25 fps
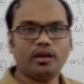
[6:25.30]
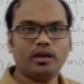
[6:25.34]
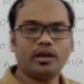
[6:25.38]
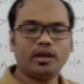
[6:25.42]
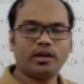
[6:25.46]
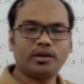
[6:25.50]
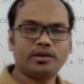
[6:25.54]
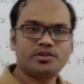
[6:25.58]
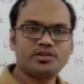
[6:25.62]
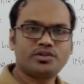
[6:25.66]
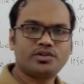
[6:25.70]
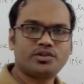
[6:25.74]

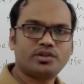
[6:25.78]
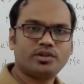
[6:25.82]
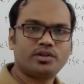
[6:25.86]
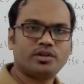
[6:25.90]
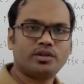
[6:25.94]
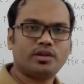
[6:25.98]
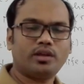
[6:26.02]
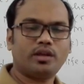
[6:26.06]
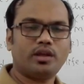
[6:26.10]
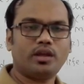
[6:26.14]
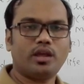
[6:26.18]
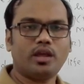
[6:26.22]
act
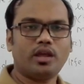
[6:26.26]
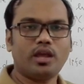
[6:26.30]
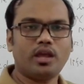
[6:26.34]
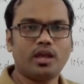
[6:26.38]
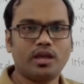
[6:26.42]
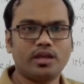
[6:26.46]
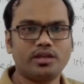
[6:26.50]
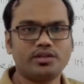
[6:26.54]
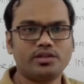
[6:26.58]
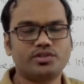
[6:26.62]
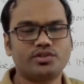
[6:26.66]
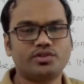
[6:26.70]

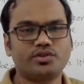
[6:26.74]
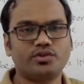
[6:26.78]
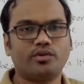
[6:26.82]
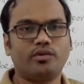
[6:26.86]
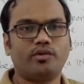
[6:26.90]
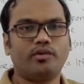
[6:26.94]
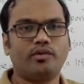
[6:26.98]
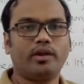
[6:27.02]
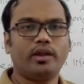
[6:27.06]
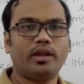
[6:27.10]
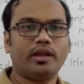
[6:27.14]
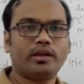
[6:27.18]
as
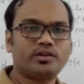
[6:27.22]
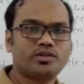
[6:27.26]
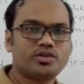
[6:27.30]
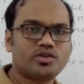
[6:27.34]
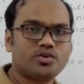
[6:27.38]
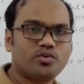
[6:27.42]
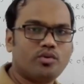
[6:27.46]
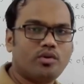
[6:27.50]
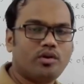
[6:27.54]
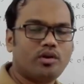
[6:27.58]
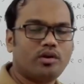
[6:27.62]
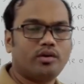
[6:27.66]
or
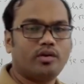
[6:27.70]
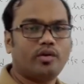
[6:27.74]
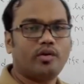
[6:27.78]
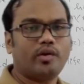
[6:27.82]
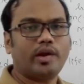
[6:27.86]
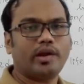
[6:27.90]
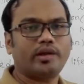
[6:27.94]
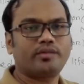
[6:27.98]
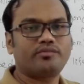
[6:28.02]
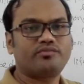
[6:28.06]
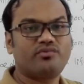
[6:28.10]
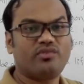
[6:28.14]
act on
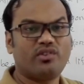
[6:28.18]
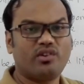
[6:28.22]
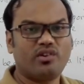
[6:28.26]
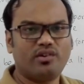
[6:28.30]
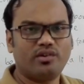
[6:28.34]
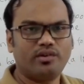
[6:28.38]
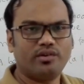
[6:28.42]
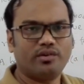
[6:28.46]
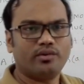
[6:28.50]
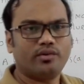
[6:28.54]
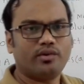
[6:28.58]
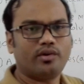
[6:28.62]
or act
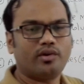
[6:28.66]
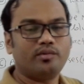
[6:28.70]
for.